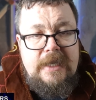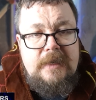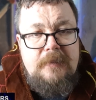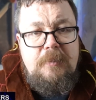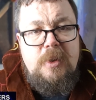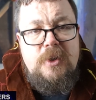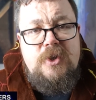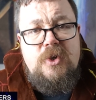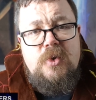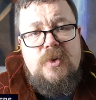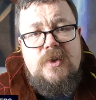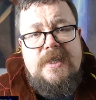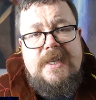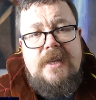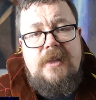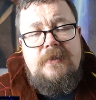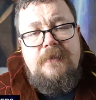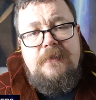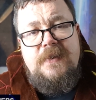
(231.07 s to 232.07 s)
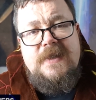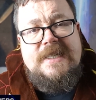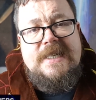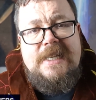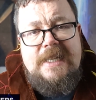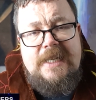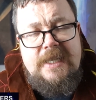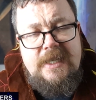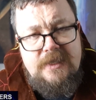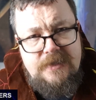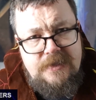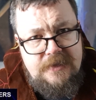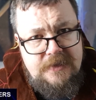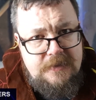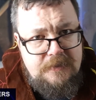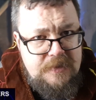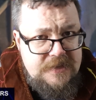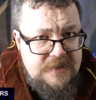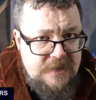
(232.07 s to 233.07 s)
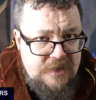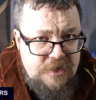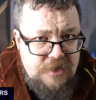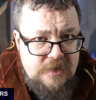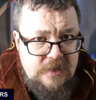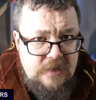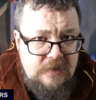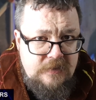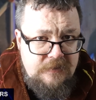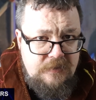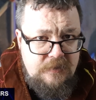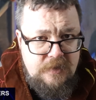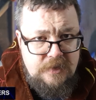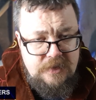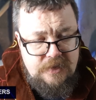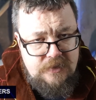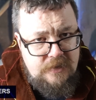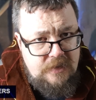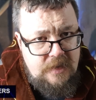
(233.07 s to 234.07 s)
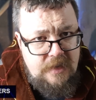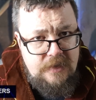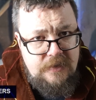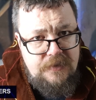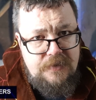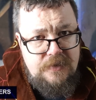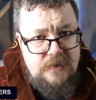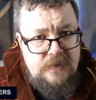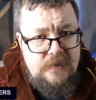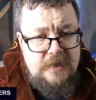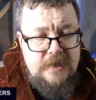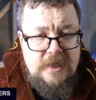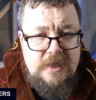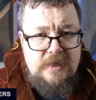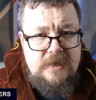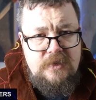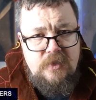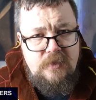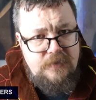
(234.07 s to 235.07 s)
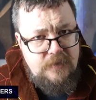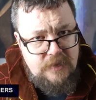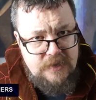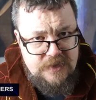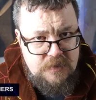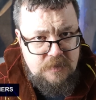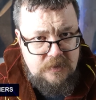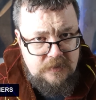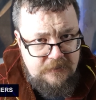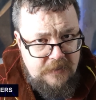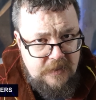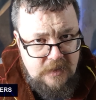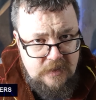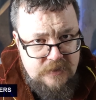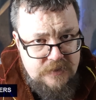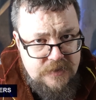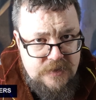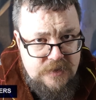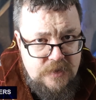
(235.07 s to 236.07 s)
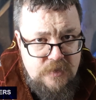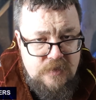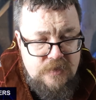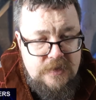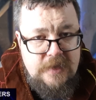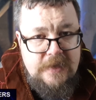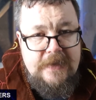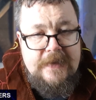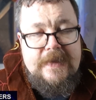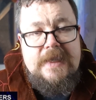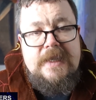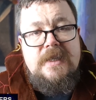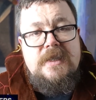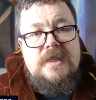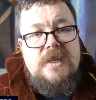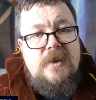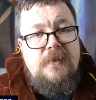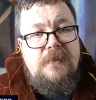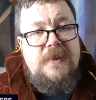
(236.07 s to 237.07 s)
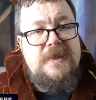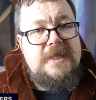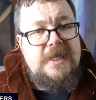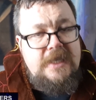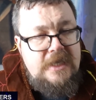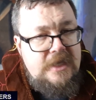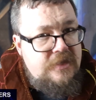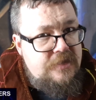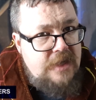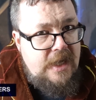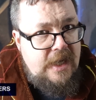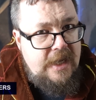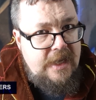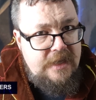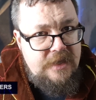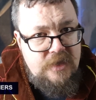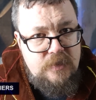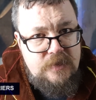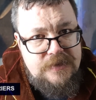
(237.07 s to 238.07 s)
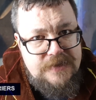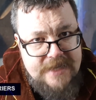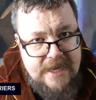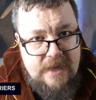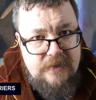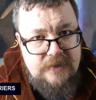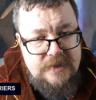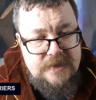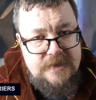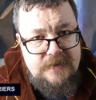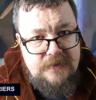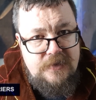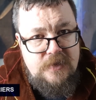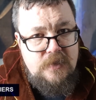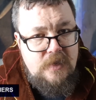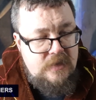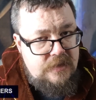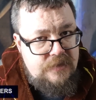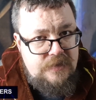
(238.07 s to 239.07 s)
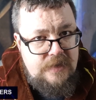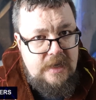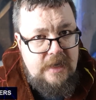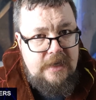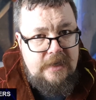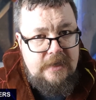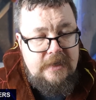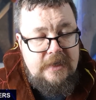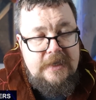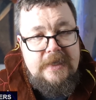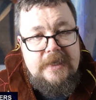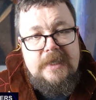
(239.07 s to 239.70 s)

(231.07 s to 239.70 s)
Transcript: put yourself physically into the position of what you're going through, and then your voice will follow suit. So physically cry and you will sound as if you are crying.